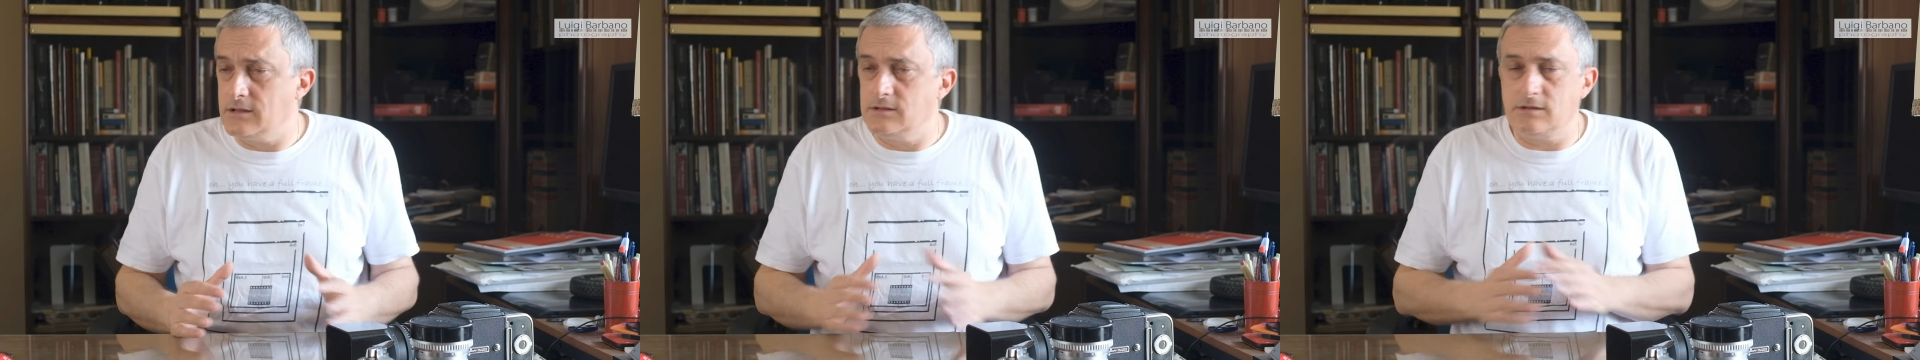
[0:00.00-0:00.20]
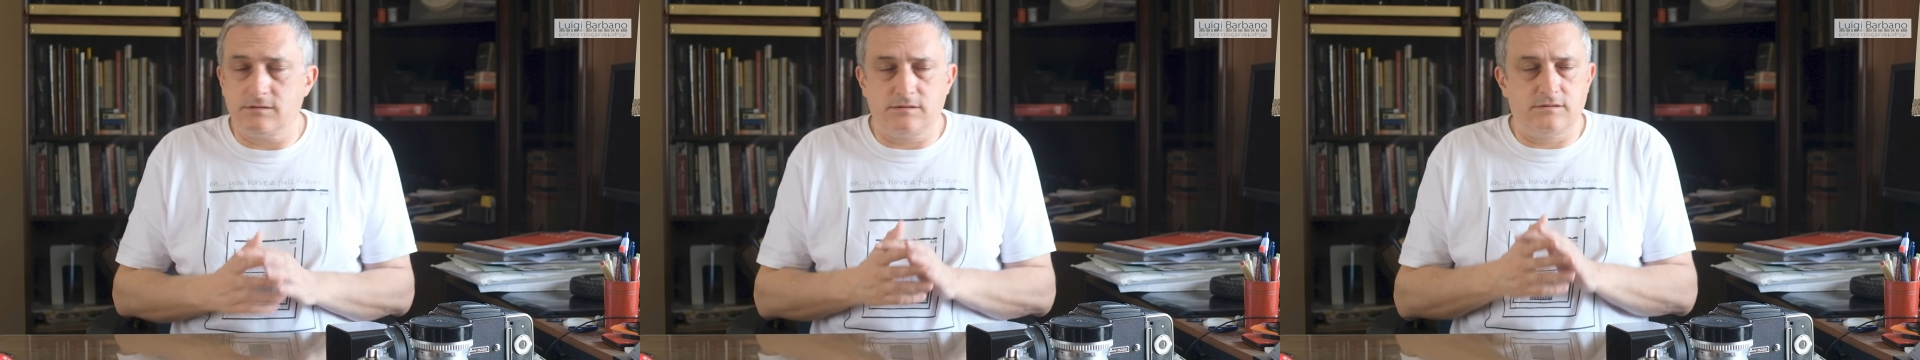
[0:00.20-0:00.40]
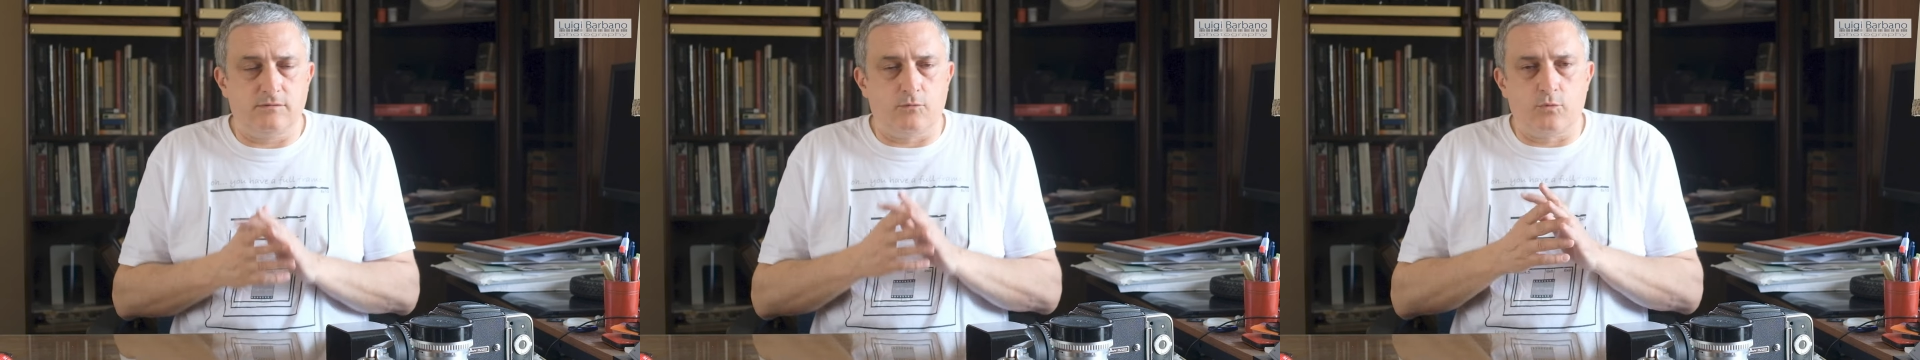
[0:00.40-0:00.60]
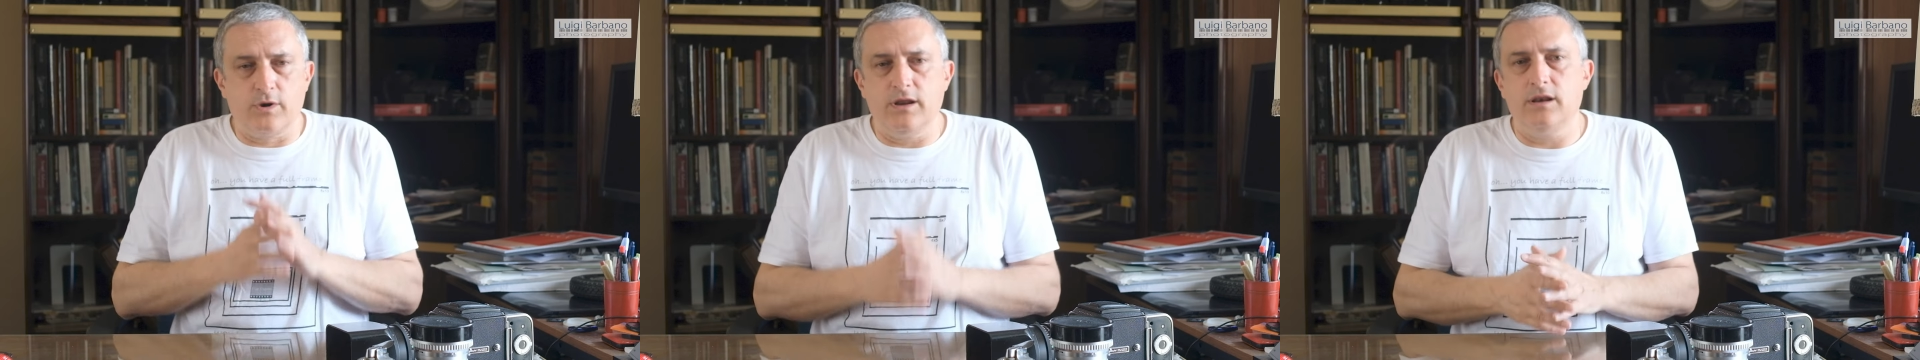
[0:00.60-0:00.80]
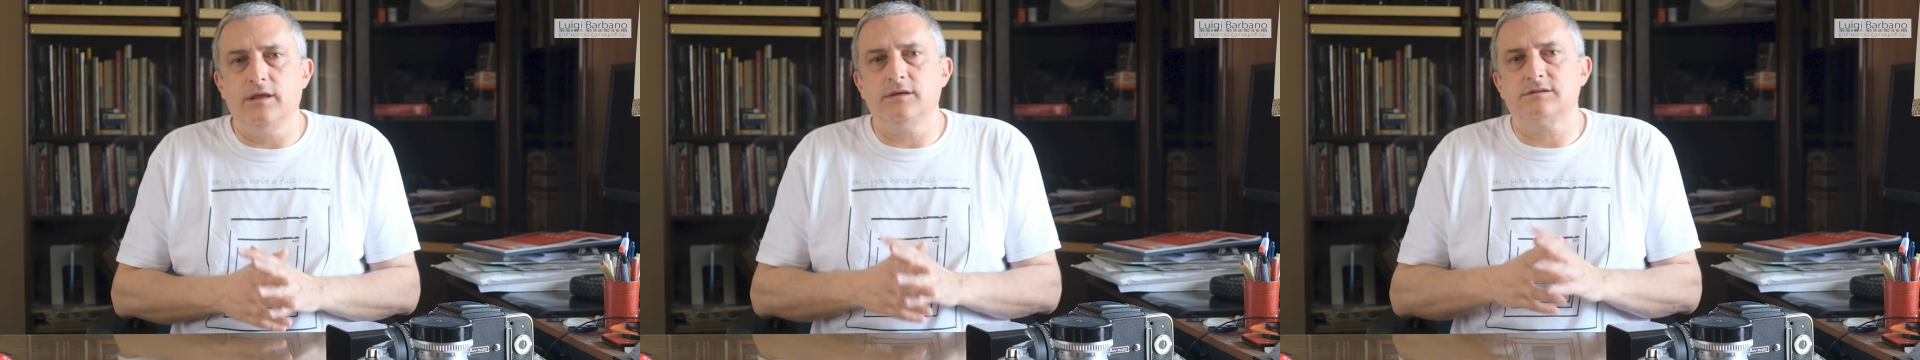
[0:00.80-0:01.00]
That
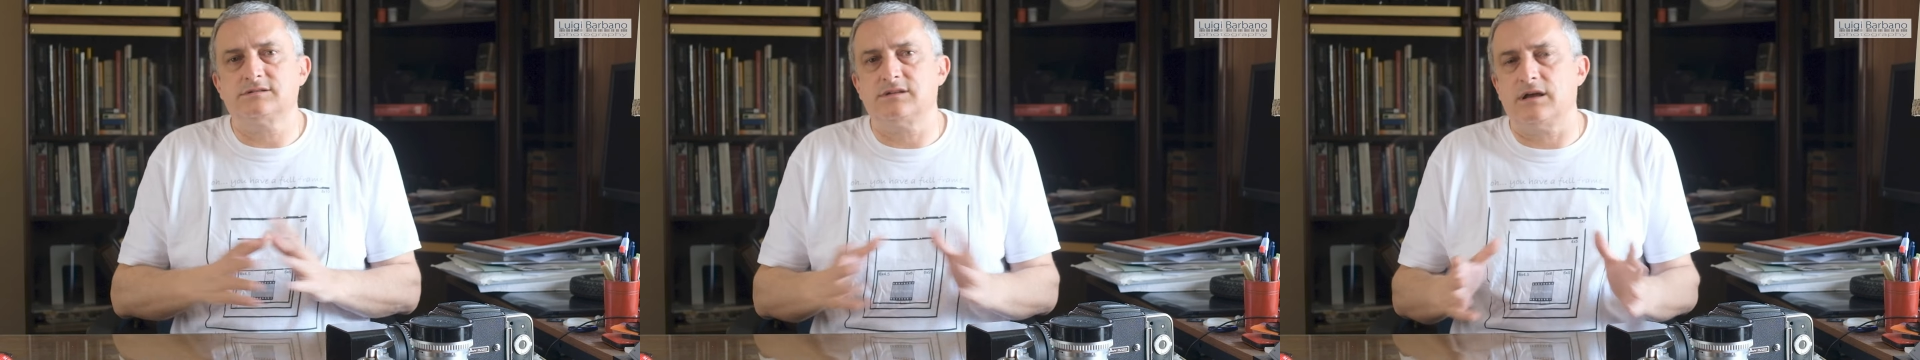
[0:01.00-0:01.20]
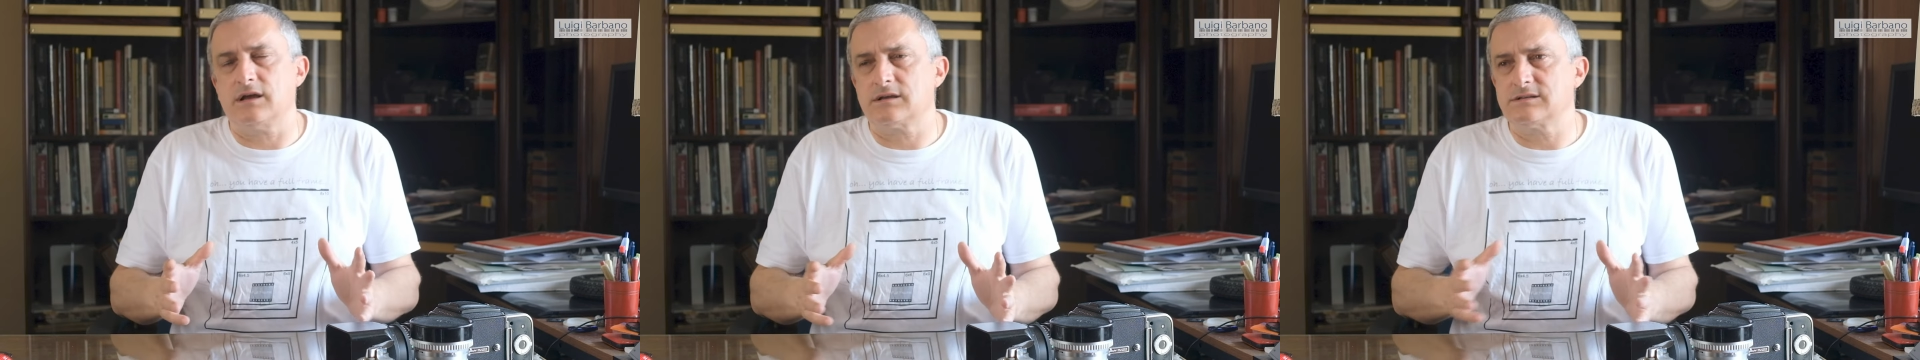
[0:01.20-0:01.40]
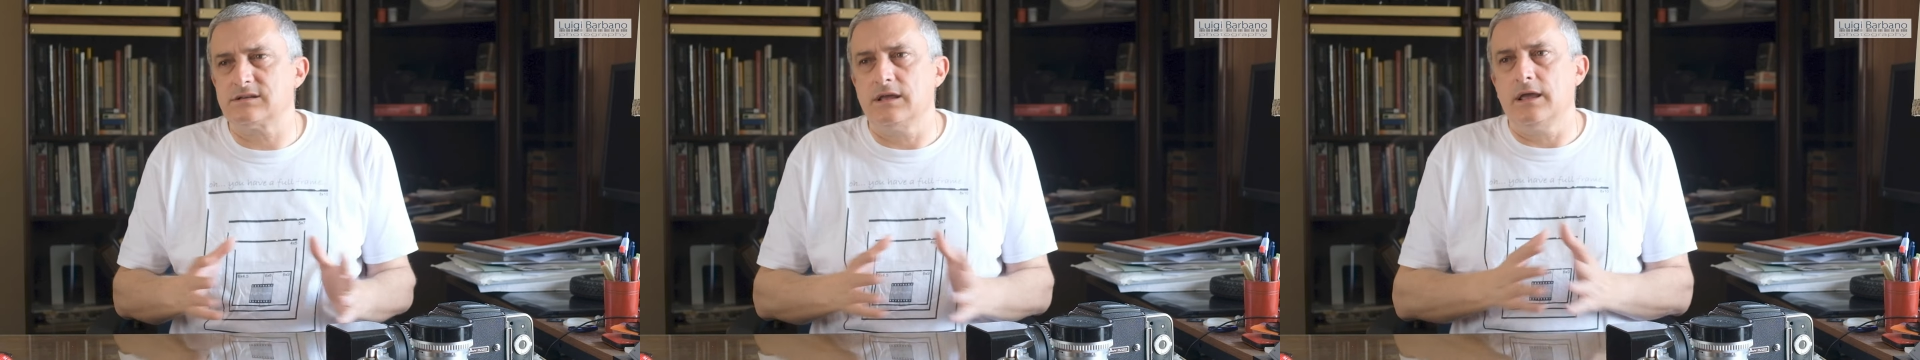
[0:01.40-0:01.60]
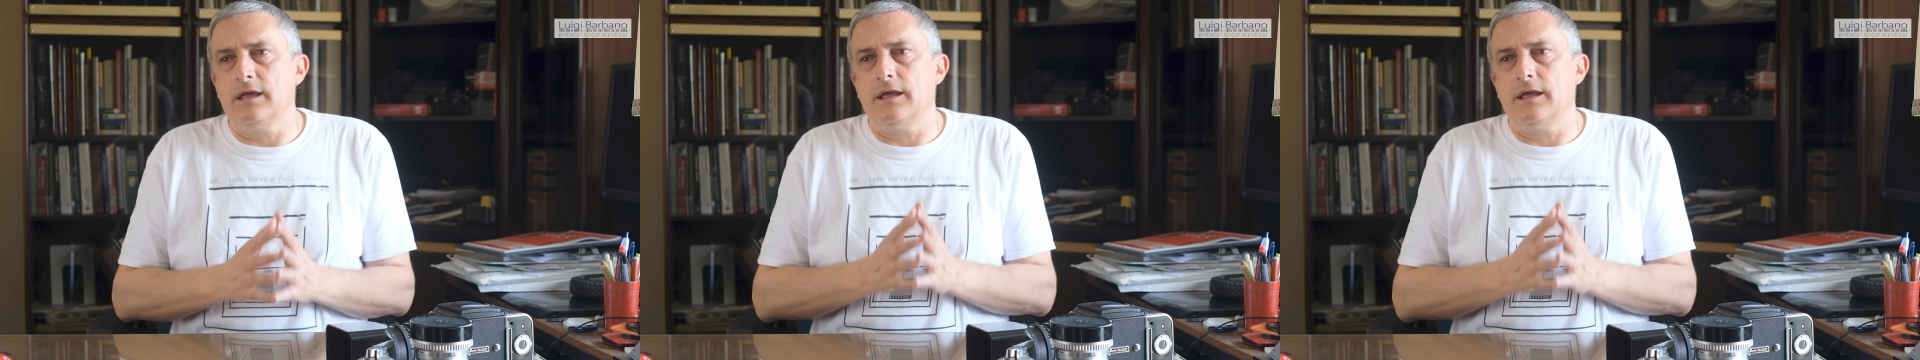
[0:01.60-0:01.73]
really sucks.